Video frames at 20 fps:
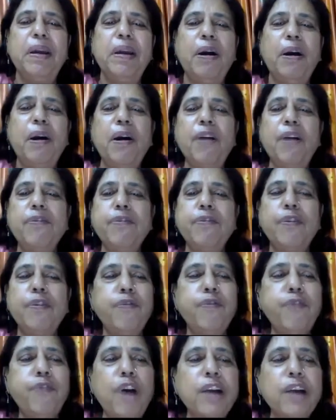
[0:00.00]
of
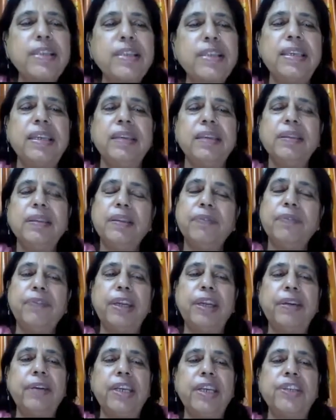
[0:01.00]
FOGSI, the
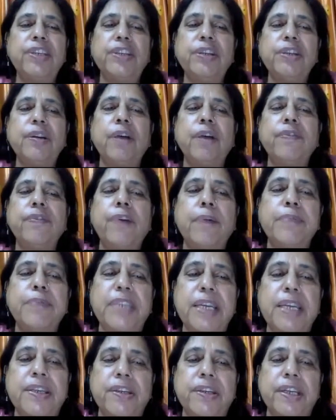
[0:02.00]
Federation of
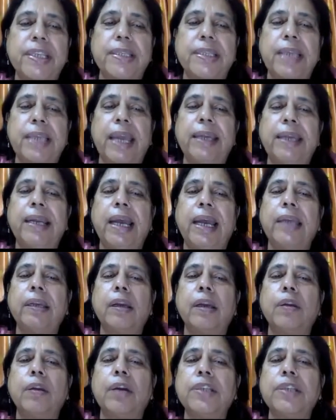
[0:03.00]
Obstetrics and
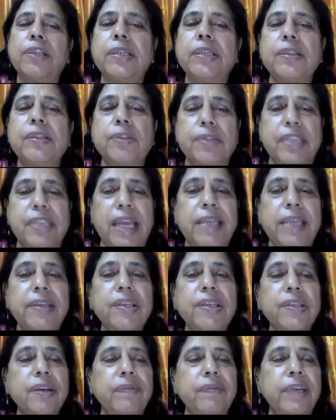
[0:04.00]
Gynecological
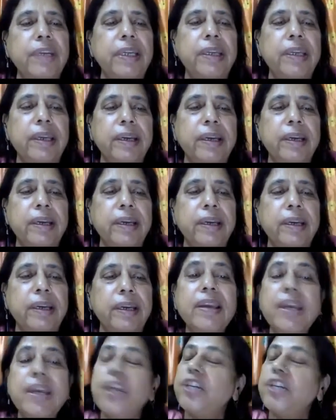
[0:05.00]
Societies of India.
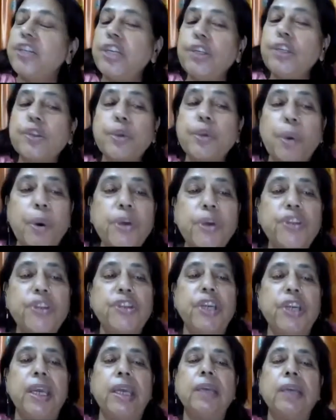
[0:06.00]
She's
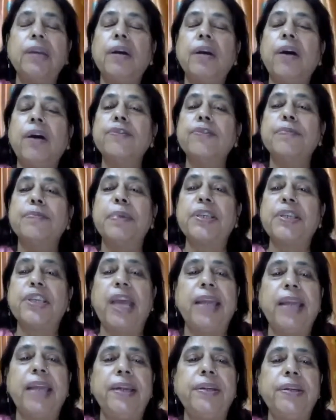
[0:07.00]
co-chair of
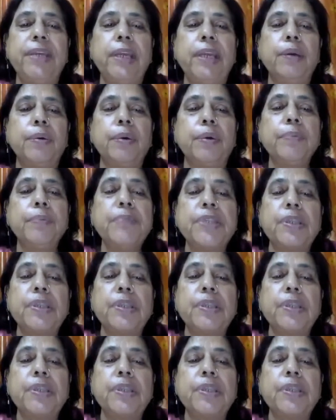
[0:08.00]
specialty groups